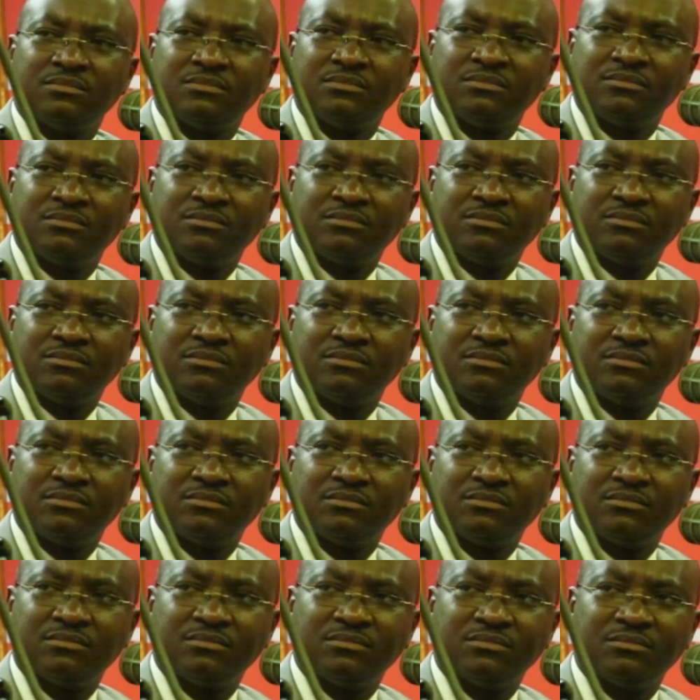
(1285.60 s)

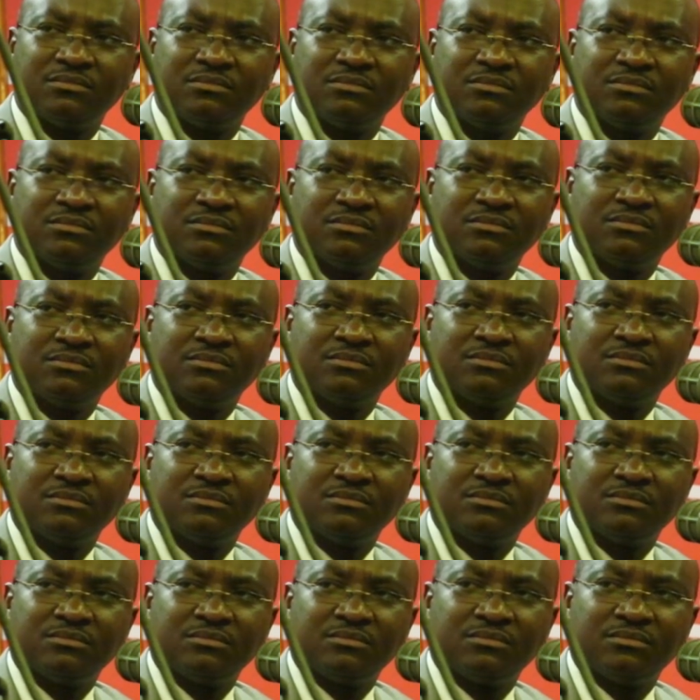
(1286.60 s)

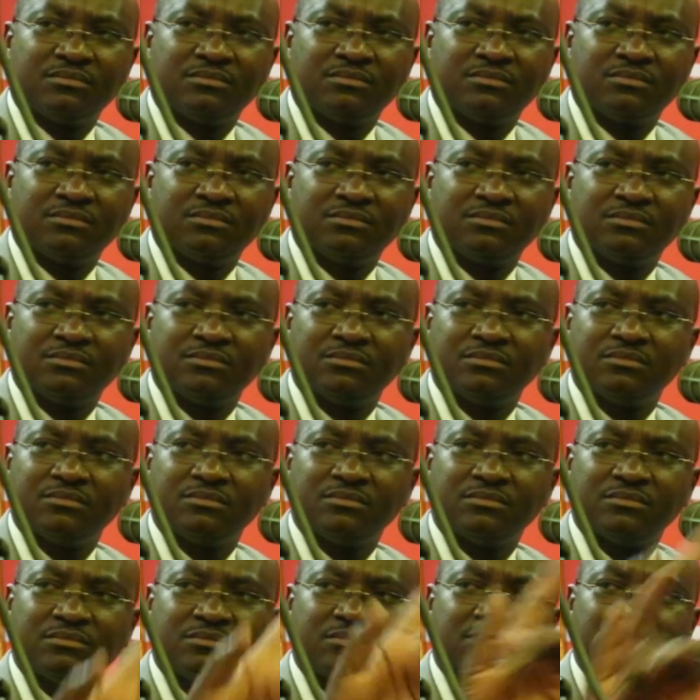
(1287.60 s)

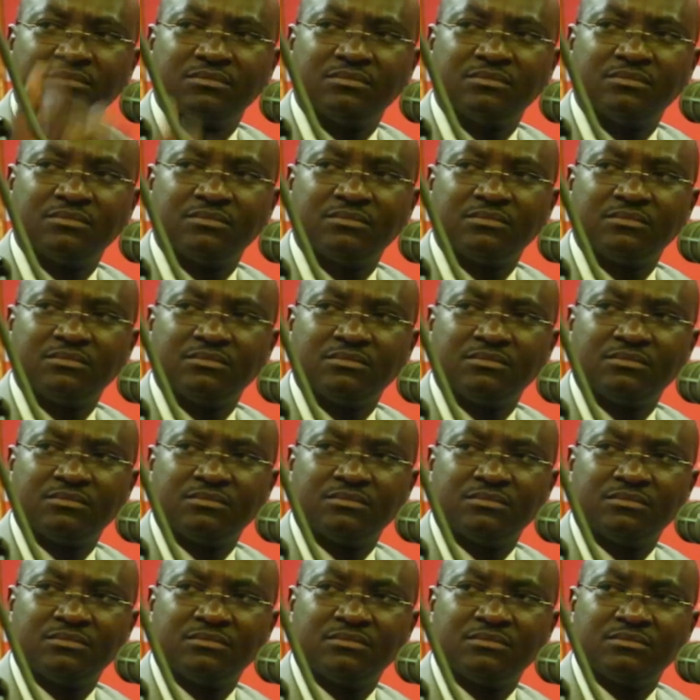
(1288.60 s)

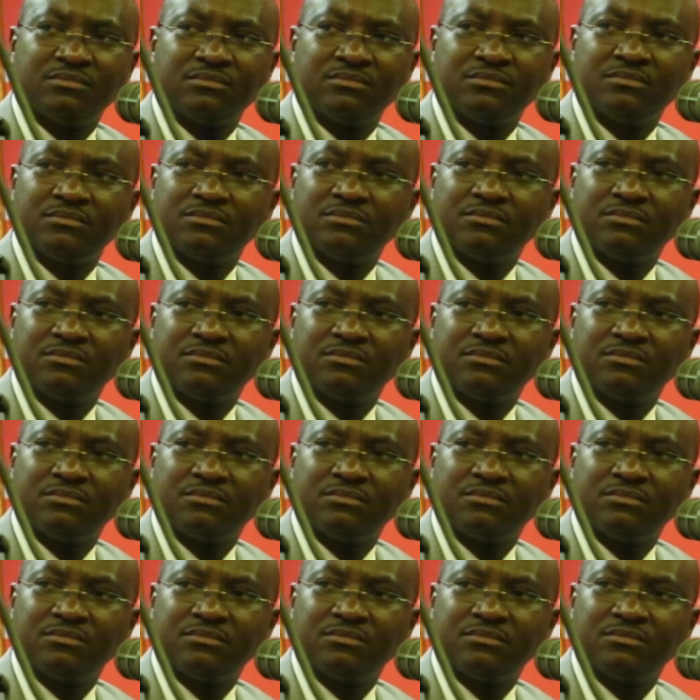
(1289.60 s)
The person shown says nothing.